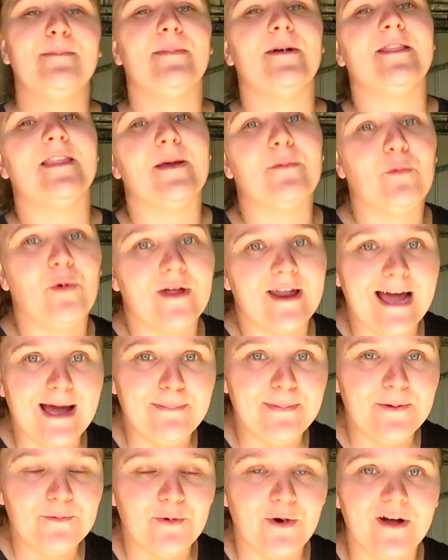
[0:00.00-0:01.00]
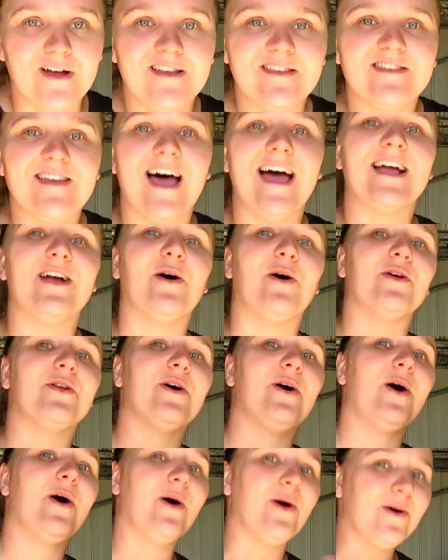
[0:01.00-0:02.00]
But then what happened was I got
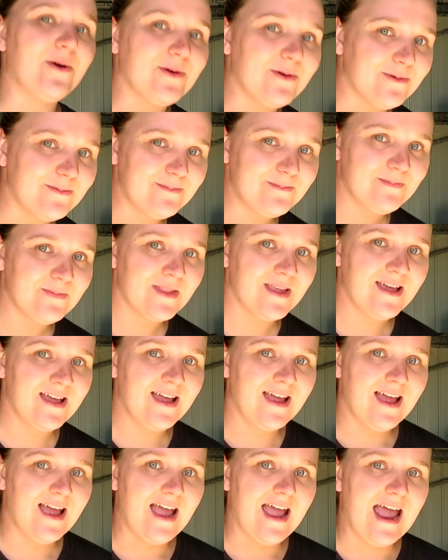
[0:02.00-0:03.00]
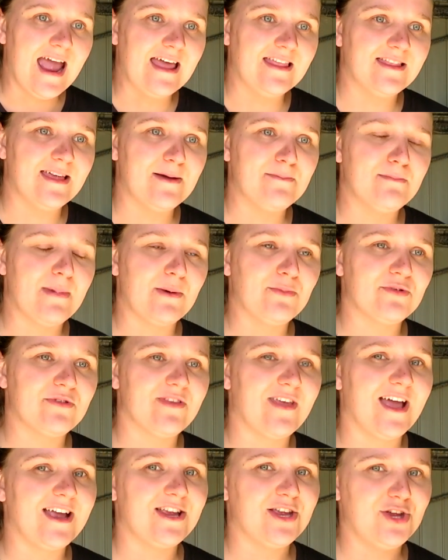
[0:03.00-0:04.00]
home and then Mum
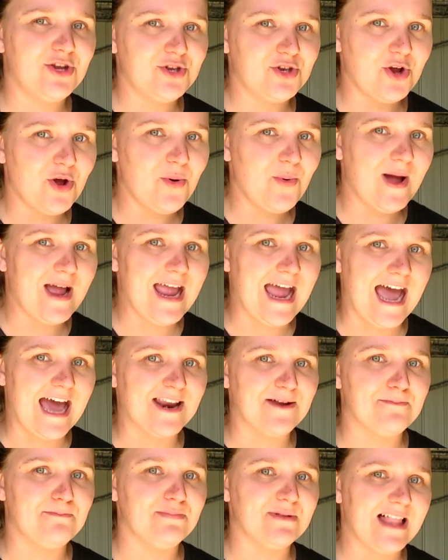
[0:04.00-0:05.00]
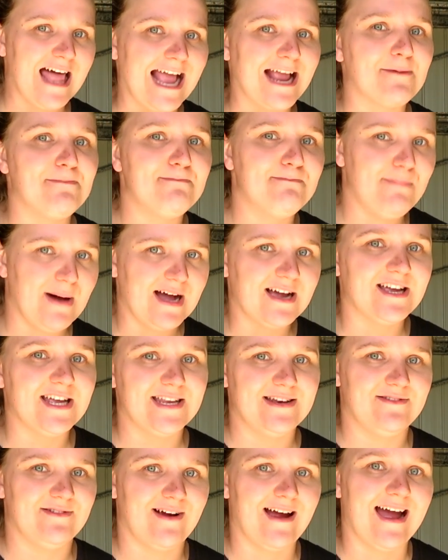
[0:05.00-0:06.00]
was like, you know, I had a black
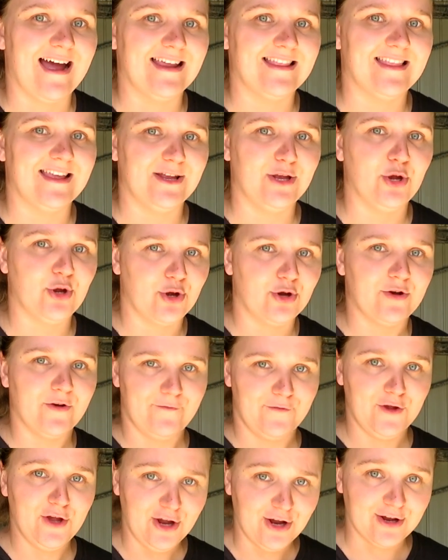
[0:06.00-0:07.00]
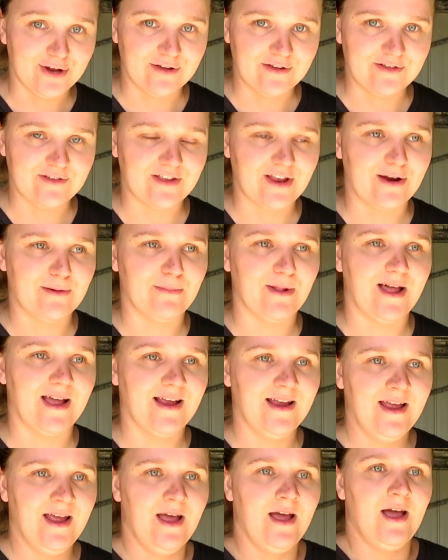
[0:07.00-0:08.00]
bucket, right, that you could have used. And I'm
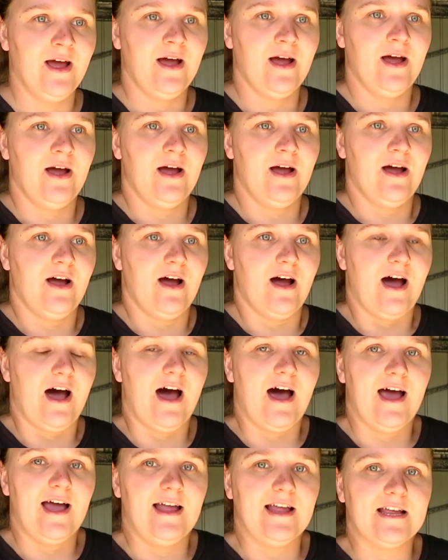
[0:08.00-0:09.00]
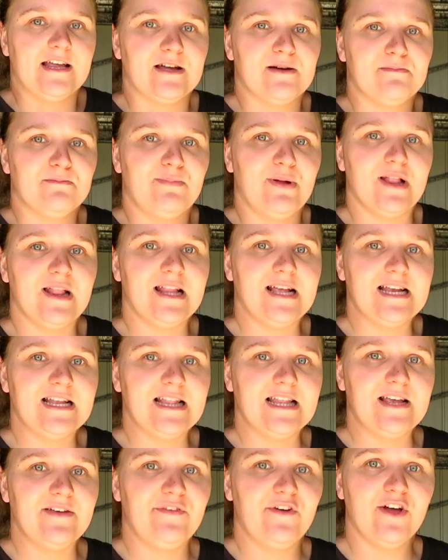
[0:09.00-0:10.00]
like, I
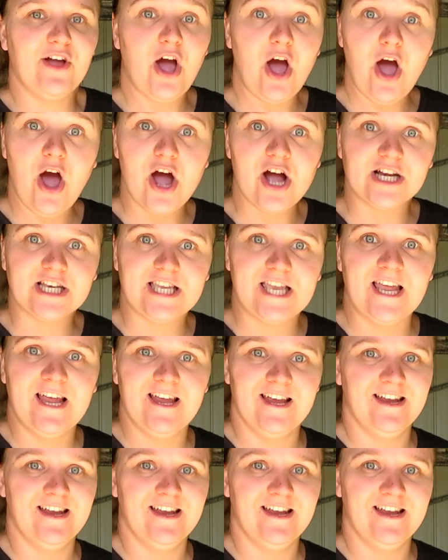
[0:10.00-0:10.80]
completely forgot.